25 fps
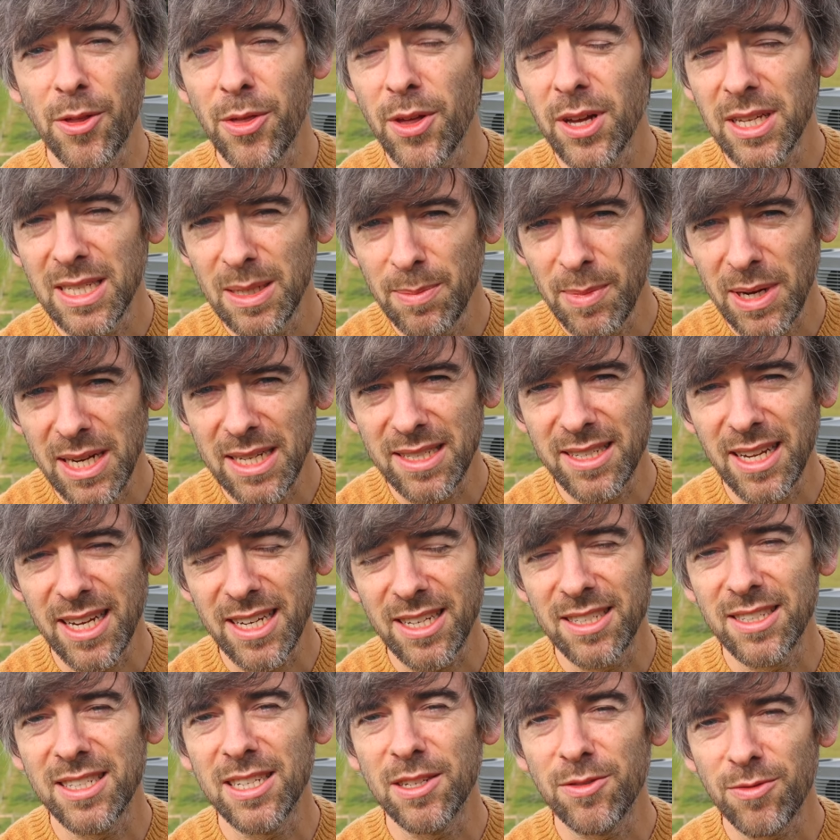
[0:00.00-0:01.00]
30
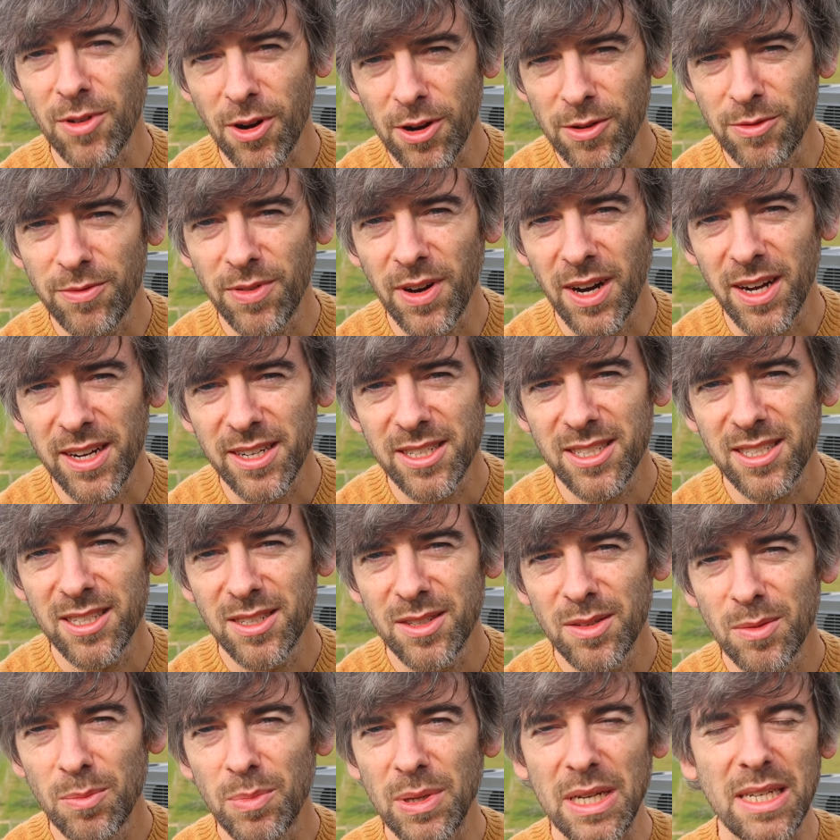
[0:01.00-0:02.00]
milliseconds is very fast,
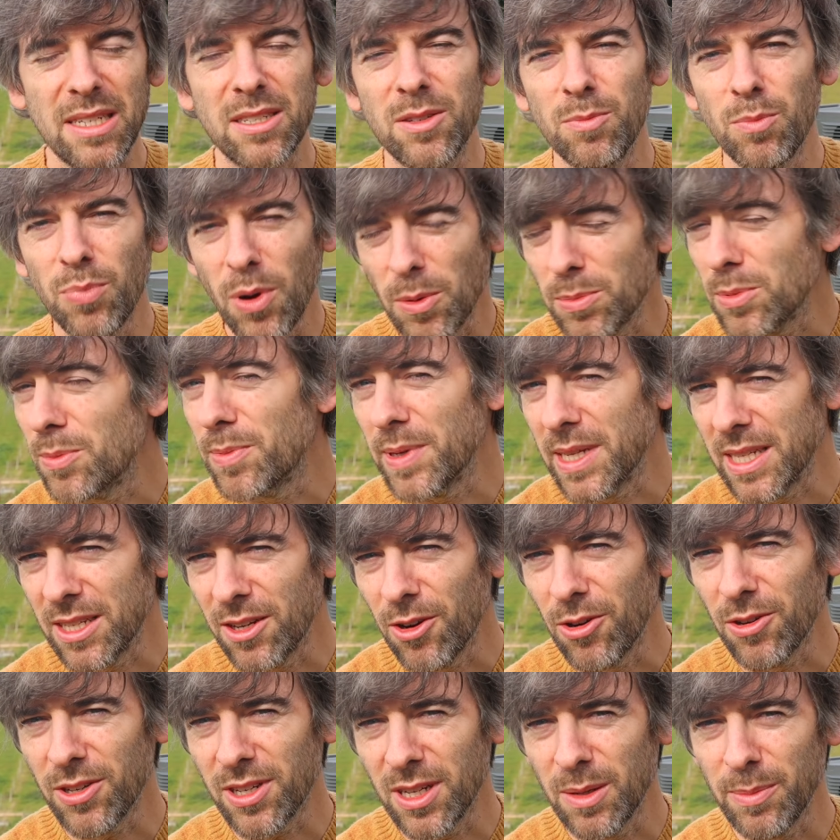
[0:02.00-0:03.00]
but it's probably
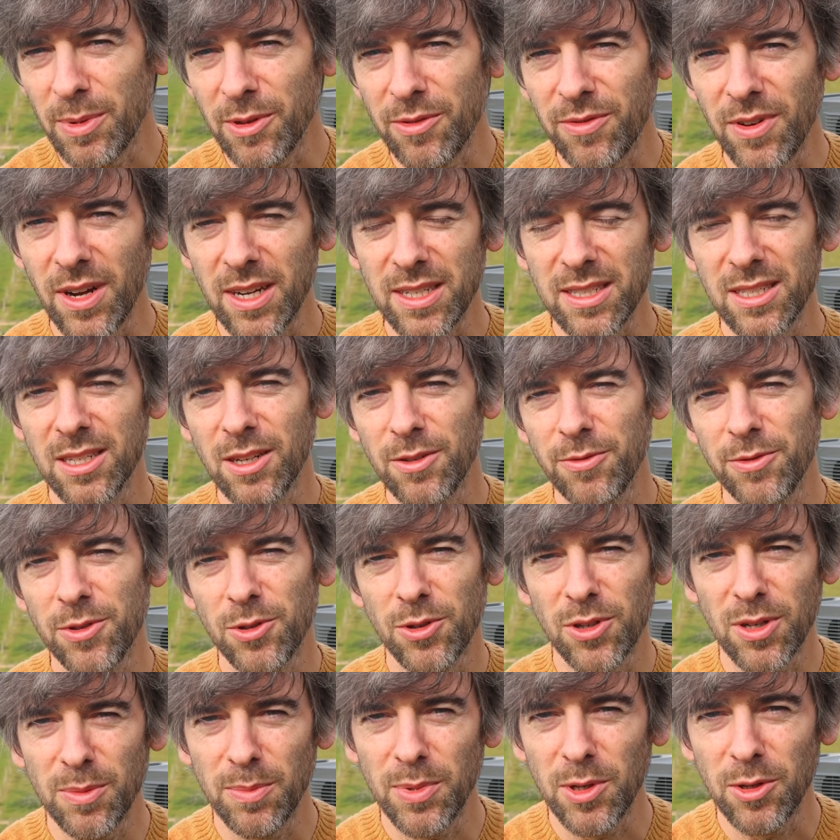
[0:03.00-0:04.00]
not going to be fast enough for your
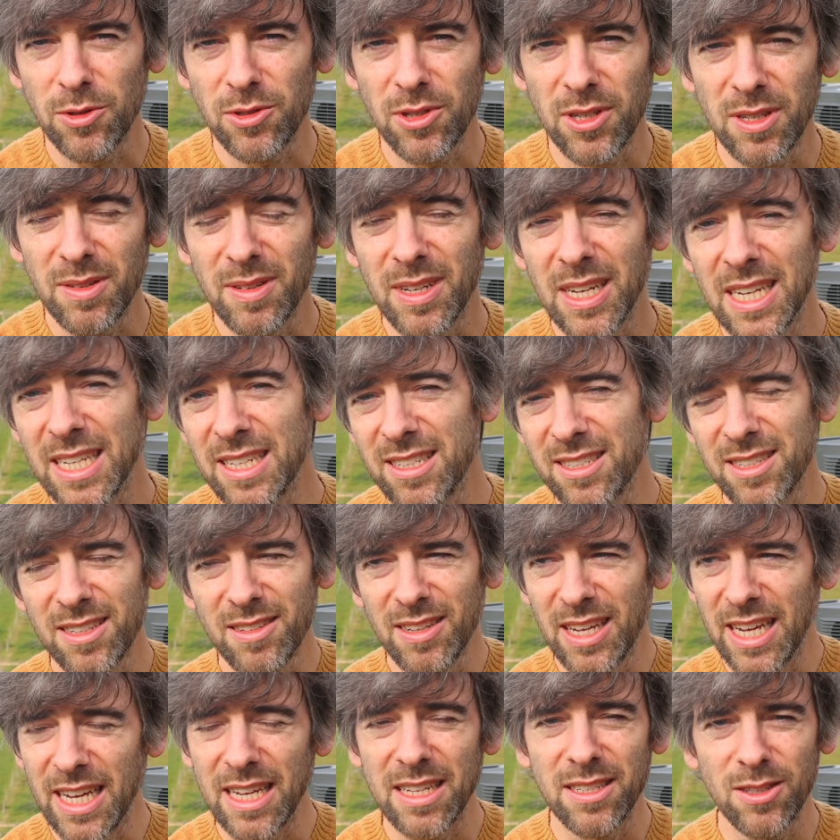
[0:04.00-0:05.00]
computer. At least
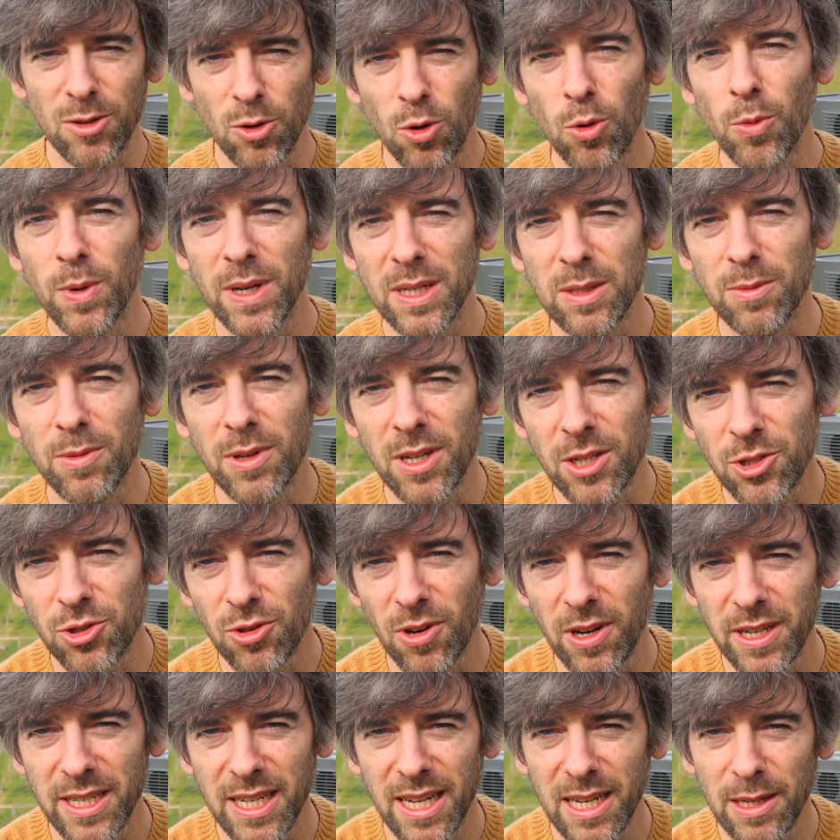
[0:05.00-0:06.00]
it isn't always when I
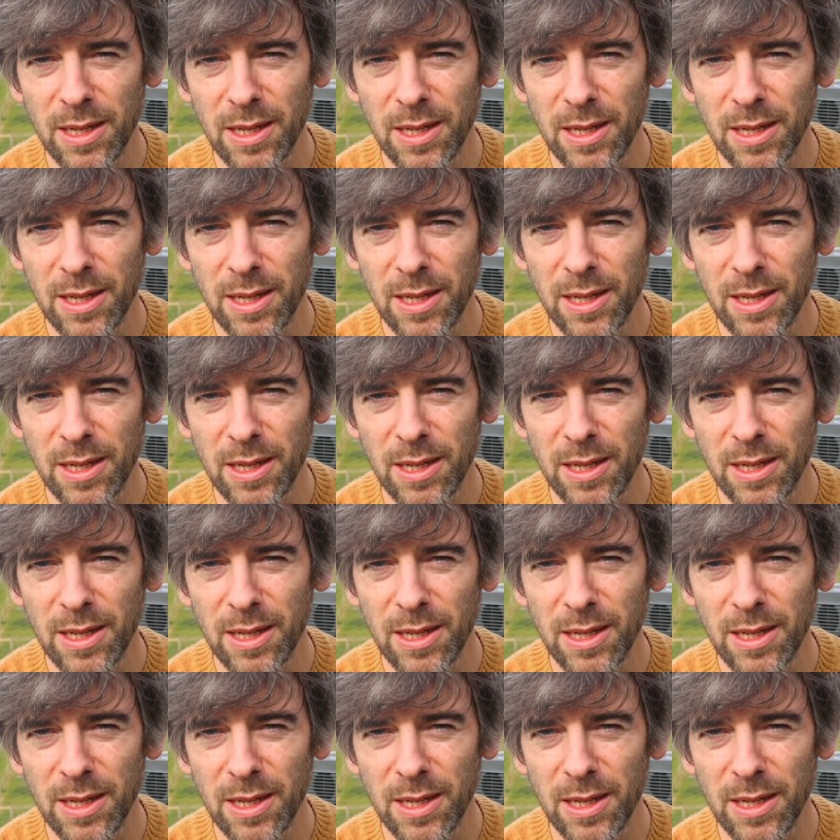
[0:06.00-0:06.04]
tried it